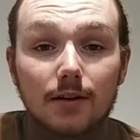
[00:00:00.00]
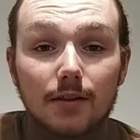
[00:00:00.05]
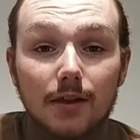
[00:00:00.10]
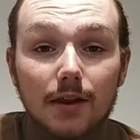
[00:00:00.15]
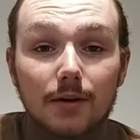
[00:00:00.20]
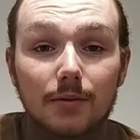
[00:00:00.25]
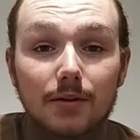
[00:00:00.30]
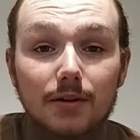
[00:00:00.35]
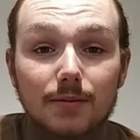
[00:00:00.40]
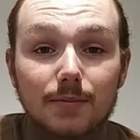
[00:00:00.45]

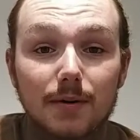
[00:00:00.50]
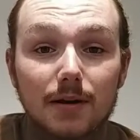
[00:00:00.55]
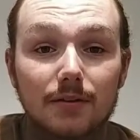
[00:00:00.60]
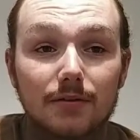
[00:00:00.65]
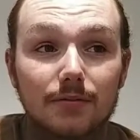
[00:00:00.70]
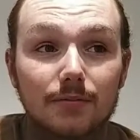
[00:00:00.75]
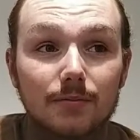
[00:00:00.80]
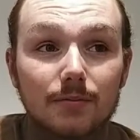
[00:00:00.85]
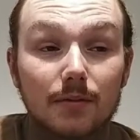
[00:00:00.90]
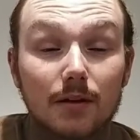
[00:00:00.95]
then I went to bed.
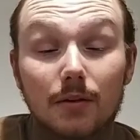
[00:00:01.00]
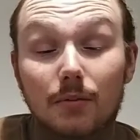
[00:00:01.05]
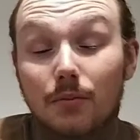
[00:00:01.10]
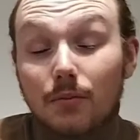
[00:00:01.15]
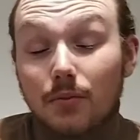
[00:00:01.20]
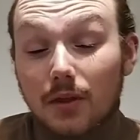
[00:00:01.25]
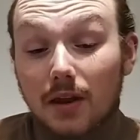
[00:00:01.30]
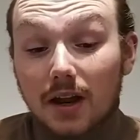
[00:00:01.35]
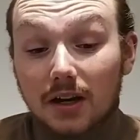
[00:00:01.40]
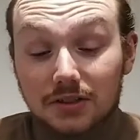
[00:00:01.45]

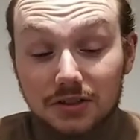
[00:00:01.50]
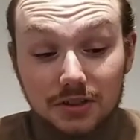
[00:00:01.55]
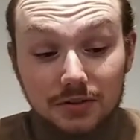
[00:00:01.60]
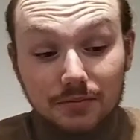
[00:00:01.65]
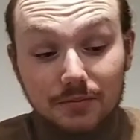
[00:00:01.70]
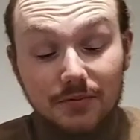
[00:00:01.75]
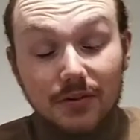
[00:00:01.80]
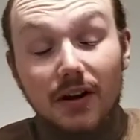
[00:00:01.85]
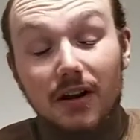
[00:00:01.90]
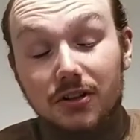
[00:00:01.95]
Then I actually
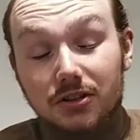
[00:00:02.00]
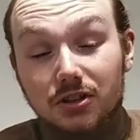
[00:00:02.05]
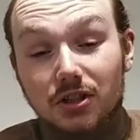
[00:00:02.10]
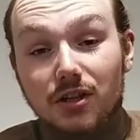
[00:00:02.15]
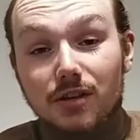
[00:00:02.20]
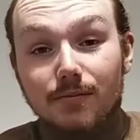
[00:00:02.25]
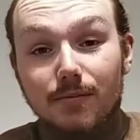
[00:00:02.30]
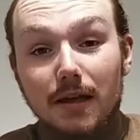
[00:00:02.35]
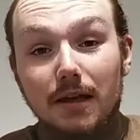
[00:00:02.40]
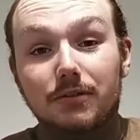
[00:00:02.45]
fell
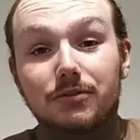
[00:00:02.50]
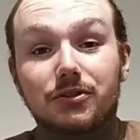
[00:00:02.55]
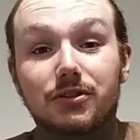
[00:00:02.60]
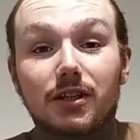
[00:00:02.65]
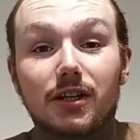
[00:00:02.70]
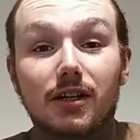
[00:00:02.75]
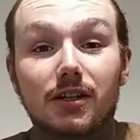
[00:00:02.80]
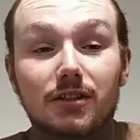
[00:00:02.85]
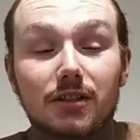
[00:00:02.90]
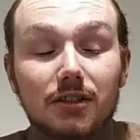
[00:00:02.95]
asleep
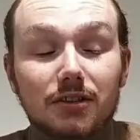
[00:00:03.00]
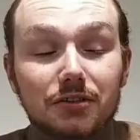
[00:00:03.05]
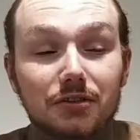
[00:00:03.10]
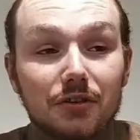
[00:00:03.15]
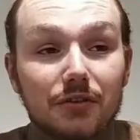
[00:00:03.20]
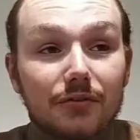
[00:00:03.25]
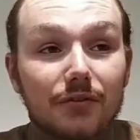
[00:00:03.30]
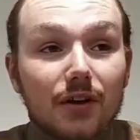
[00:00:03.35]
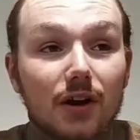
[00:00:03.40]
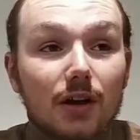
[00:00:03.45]
downstairs next to
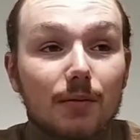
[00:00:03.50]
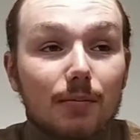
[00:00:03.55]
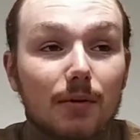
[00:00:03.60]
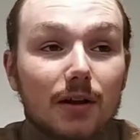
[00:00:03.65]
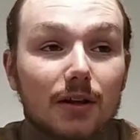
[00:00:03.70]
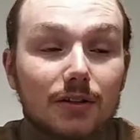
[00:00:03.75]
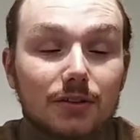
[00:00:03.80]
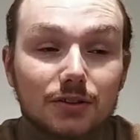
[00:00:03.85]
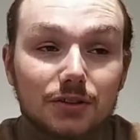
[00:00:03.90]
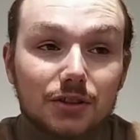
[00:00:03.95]
the
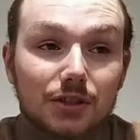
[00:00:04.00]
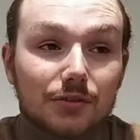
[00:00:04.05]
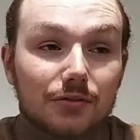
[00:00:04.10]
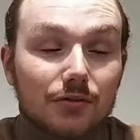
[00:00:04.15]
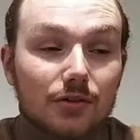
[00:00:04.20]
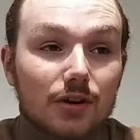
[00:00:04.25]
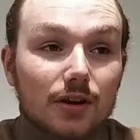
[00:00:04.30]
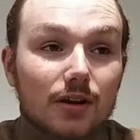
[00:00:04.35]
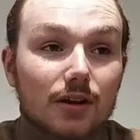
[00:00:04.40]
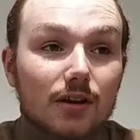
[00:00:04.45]
fireplace,
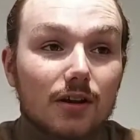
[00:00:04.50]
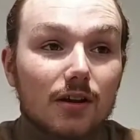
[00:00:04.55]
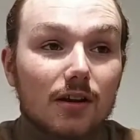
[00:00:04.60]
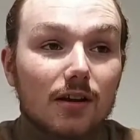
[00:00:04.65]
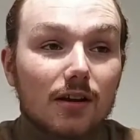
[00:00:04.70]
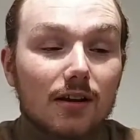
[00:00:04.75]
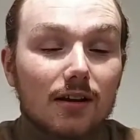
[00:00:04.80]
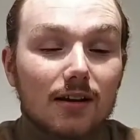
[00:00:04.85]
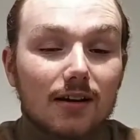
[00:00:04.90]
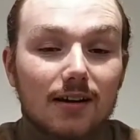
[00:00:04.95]
shivering.
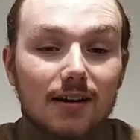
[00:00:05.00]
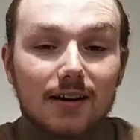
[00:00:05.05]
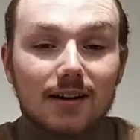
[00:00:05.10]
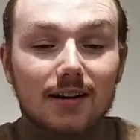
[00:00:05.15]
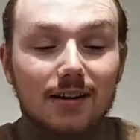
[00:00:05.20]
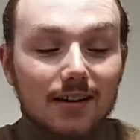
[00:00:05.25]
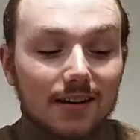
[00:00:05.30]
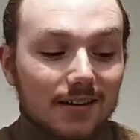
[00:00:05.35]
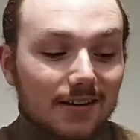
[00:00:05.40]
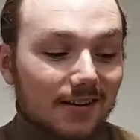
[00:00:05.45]
I
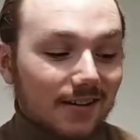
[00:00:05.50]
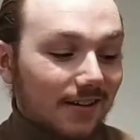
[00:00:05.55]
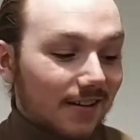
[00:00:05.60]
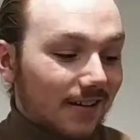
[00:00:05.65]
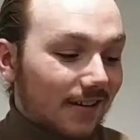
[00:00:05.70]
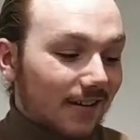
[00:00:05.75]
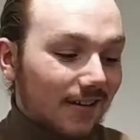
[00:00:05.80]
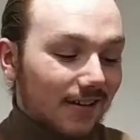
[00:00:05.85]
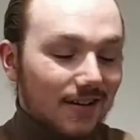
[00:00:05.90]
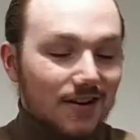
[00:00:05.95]
had
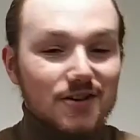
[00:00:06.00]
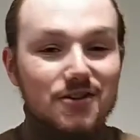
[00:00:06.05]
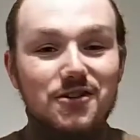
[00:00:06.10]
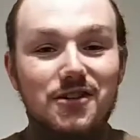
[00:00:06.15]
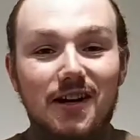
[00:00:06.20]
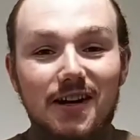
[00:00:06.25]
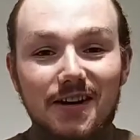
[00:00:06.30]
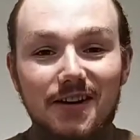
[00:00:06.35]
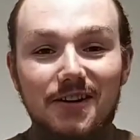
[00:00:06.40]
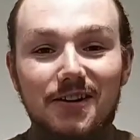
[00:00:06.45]
a
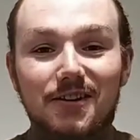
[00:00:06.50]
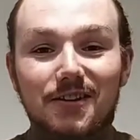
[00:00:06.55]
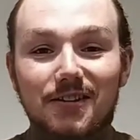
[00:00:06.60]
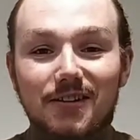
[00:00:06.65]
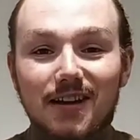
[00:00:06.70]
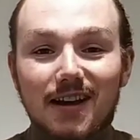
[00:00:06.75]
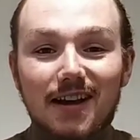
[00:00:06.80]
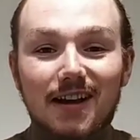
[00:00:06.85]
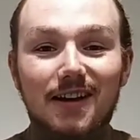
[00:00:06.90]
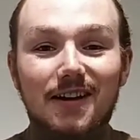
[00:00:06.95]
jacket on,
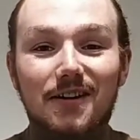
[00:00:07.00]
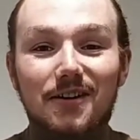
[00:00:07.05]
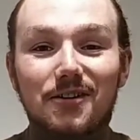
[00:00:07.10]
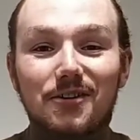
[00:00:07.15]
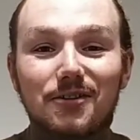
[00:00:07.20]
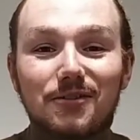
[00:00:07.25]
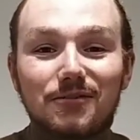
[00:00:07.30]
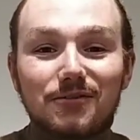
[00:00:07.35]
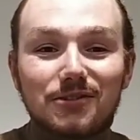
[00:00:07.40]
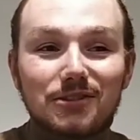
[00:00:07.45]
hat and
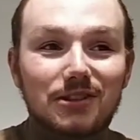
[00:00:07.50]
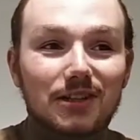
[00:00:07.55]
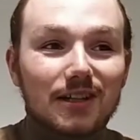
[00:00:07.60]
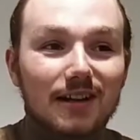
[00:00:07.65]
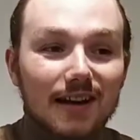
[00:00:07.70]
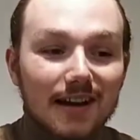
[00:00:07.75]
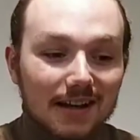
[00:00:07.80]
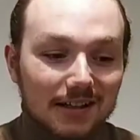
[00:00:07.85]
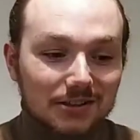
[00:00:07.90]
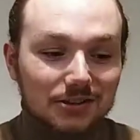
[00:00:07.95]
gloves,
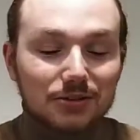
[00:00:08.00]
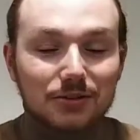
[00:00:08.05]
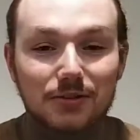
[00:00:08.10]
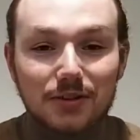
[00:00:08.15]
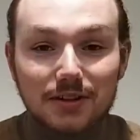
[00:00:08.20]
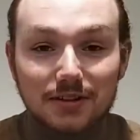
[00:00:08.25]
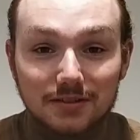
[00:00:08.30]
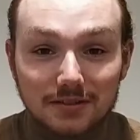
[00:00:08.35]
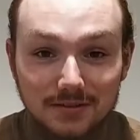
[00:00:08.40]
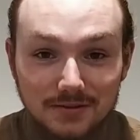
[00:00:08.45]
next to
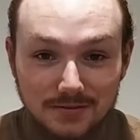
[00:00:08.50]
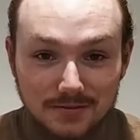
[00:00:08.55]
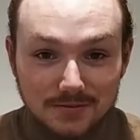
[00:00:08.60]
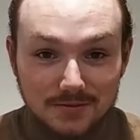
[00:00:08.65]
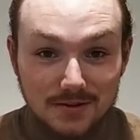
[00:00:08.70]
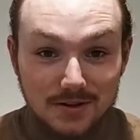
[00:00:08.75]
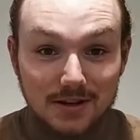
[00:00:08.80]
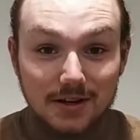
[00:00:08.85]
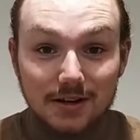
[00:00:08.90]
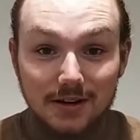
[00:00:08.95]
this
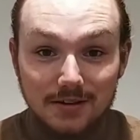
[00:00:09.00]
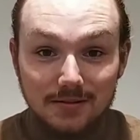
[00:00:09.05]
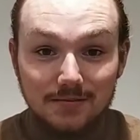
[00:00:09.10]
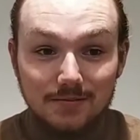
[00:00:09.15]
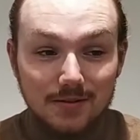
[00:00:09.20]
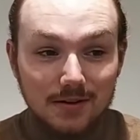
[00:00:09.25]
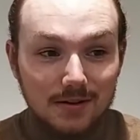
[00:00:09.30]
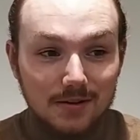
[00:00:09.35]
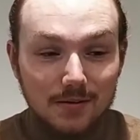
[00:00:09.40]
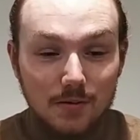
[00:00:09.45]
fucking
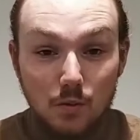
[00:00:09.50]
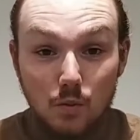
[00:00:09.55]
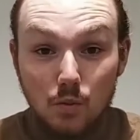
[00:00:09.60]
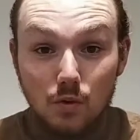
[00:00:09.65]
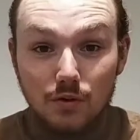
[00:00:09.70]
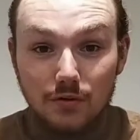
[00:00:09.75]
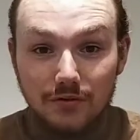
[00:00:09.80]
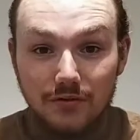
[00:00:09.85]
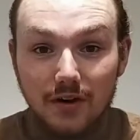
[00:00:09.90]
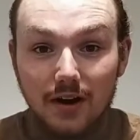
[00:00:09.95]

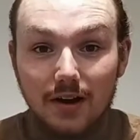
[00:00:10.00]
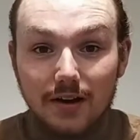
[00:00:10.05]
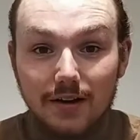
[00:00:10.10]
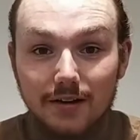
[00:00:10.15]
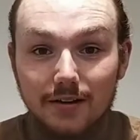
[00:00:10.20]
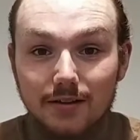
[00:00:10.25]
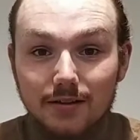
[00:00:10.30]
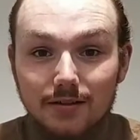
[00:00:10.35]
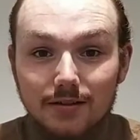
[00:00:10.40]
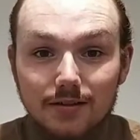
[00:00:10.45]
wood
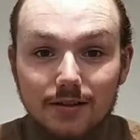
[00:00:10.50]
fire,